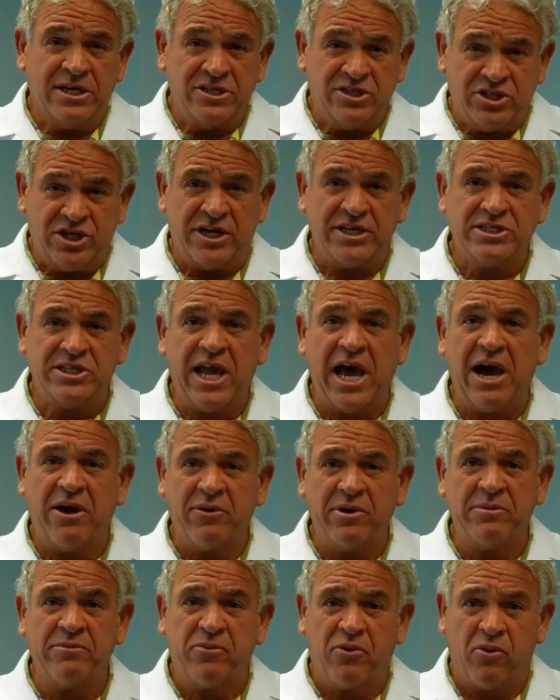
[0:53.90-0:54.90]
just
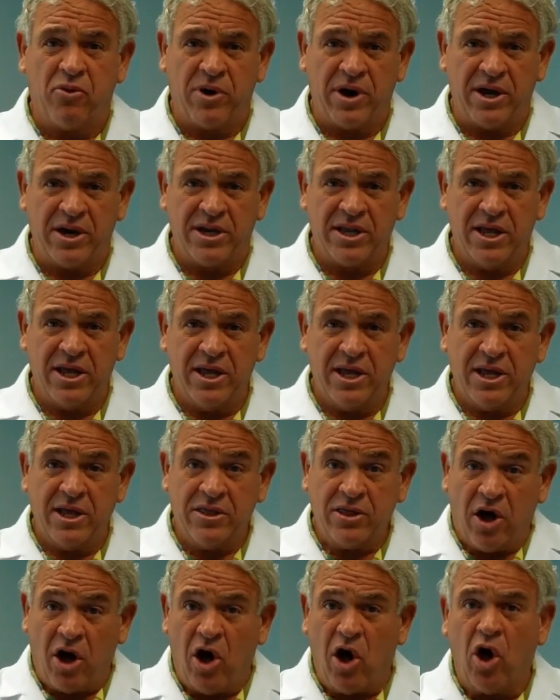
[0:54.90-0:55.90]
how important
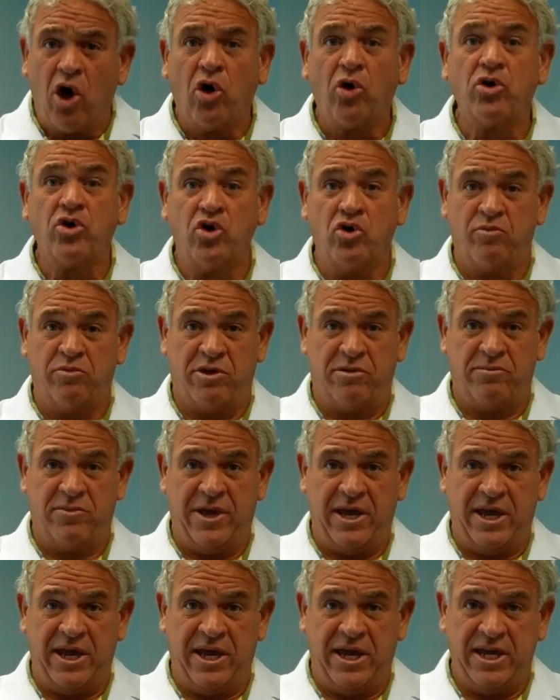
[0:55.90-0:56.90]
the whole human
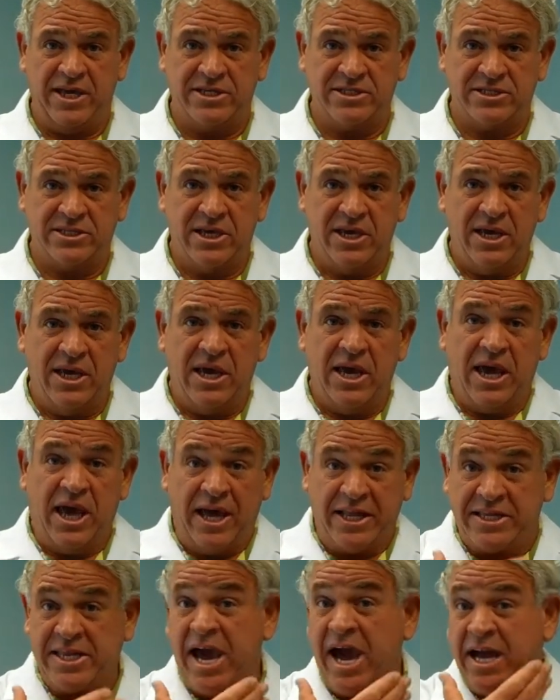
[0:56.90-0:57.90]
being is,
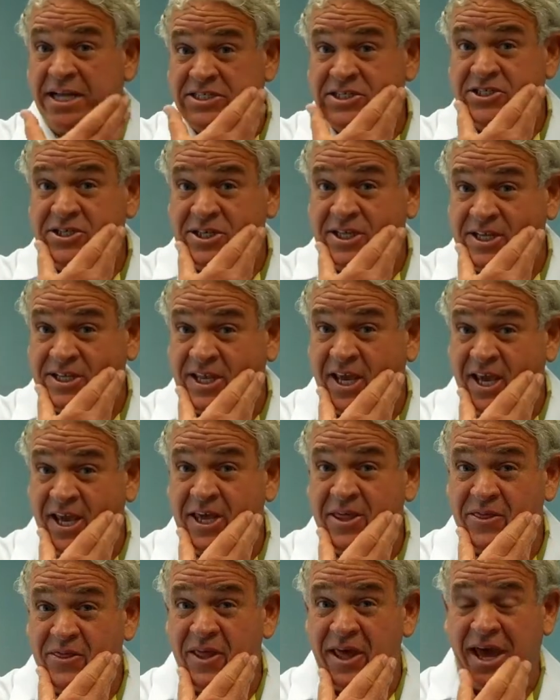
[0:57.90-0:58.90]
attached to the
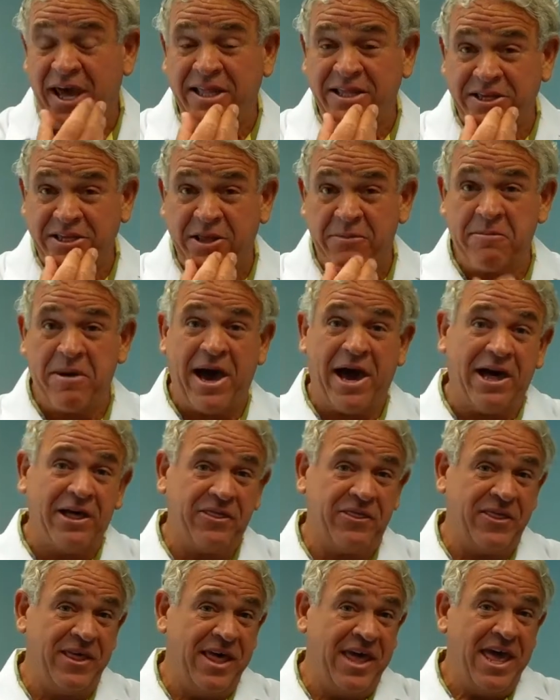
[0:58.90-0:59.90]
teeth and to the
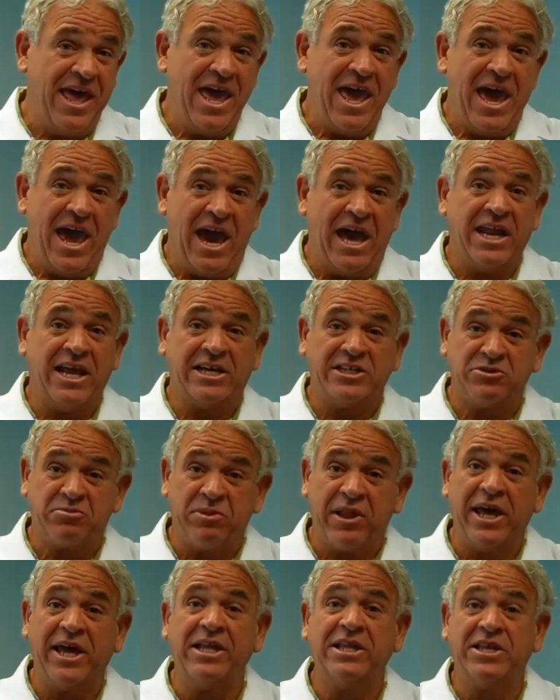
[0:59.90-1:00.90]
mouth, and
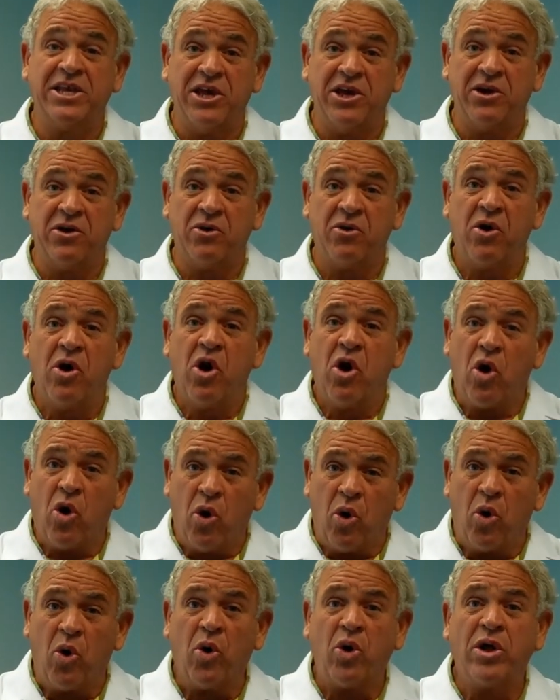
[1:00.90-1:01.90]
explain to you
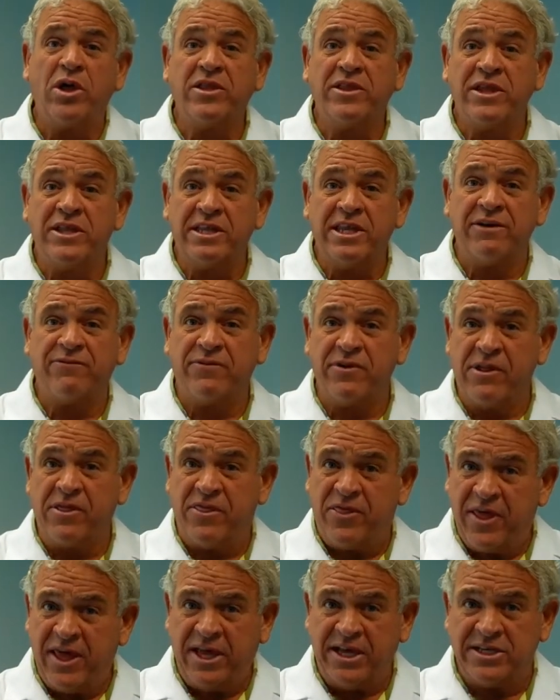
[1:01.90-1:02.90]
all the different
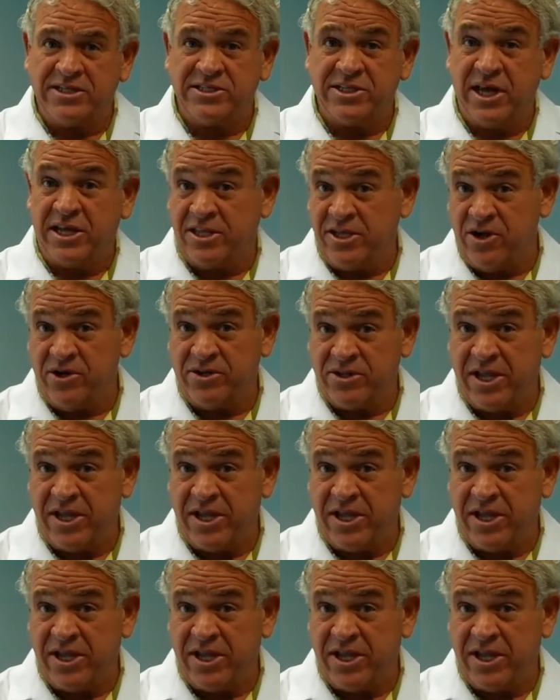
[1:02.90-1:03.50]
things that your